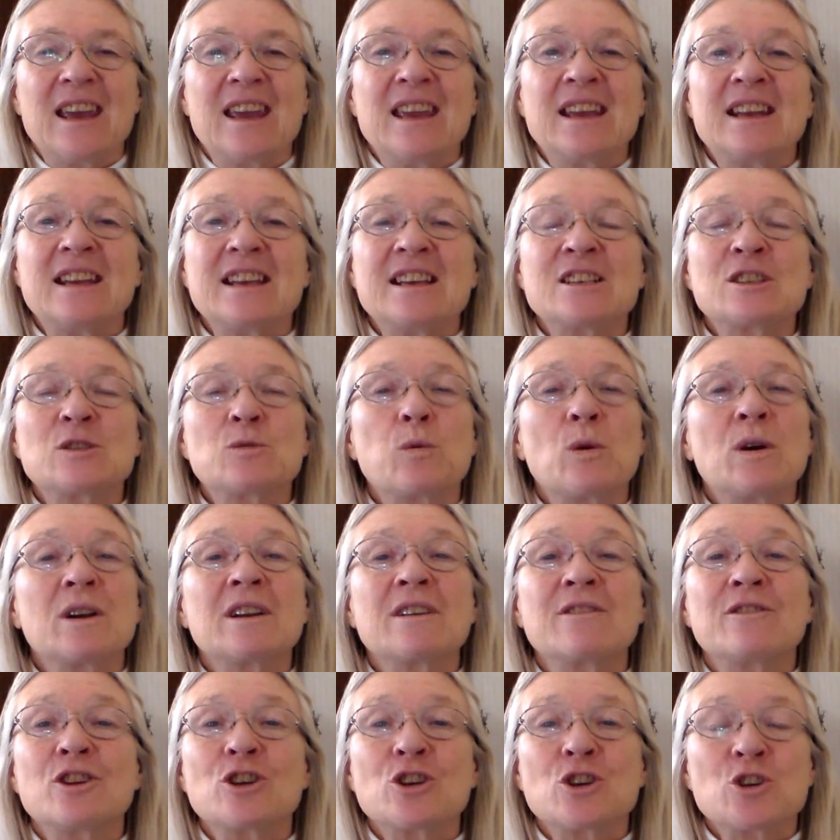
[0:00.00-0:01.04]
It is one
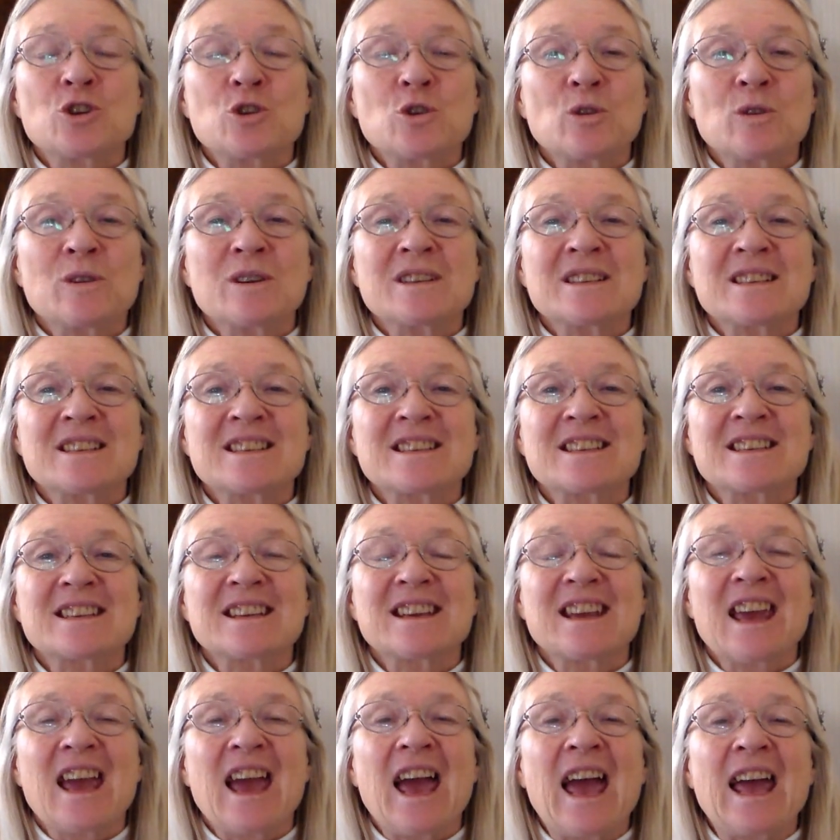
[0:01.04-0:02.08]
of the surest
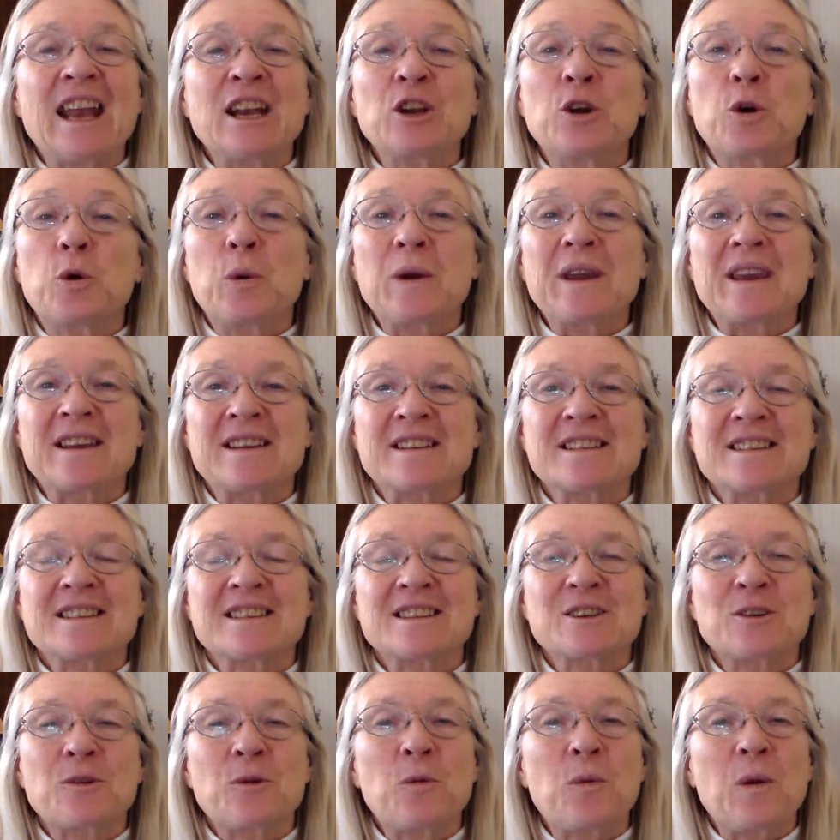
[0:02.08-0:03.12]
and
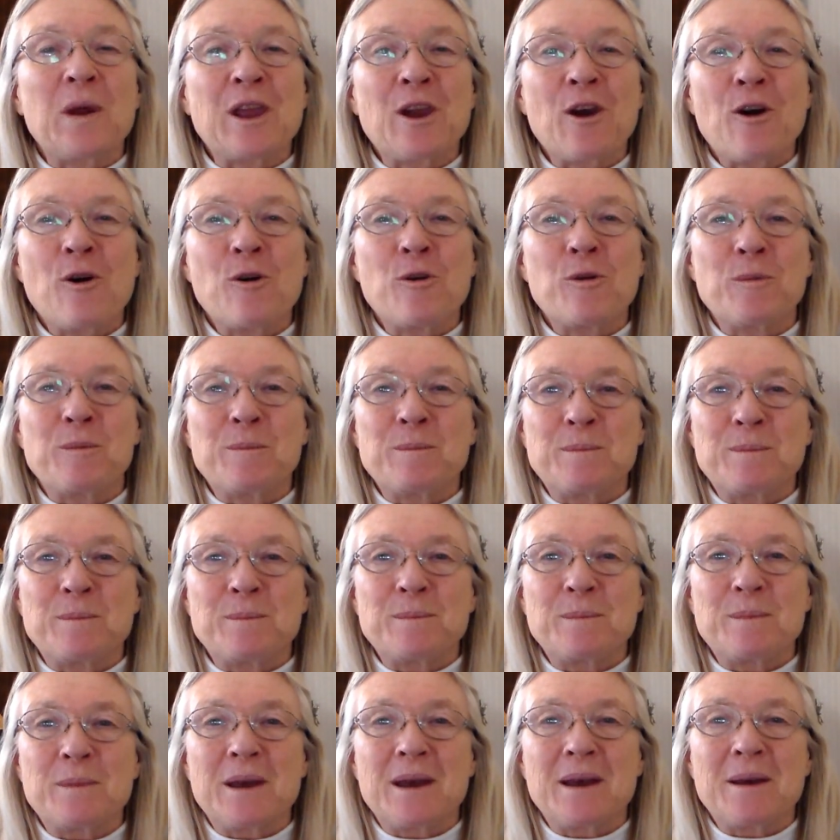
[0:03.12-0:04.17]
quickest way home,
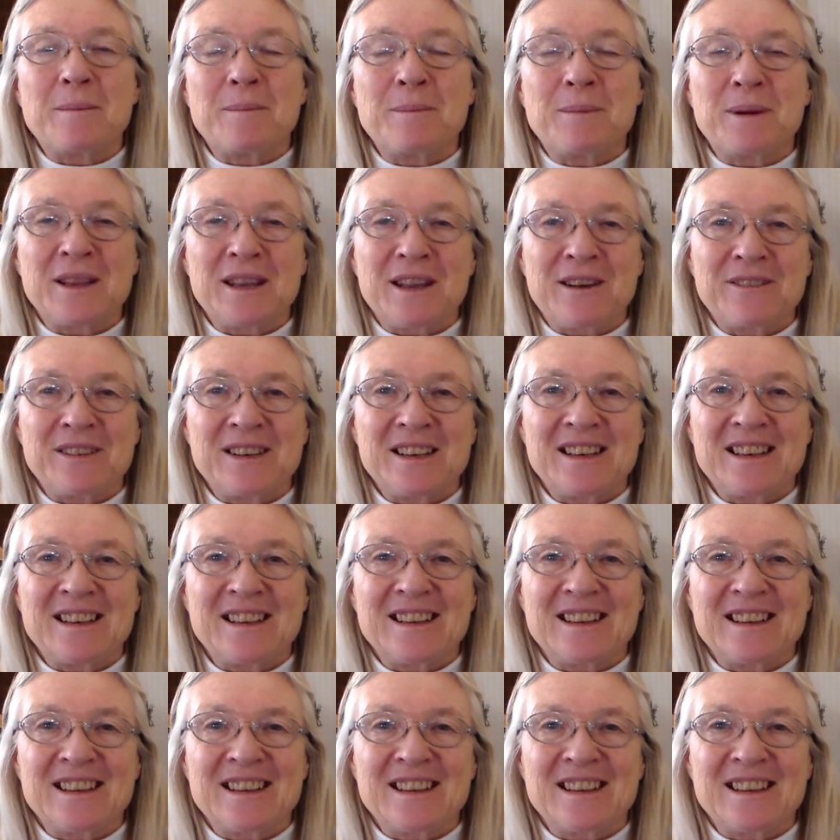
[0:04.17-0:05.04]
beloved.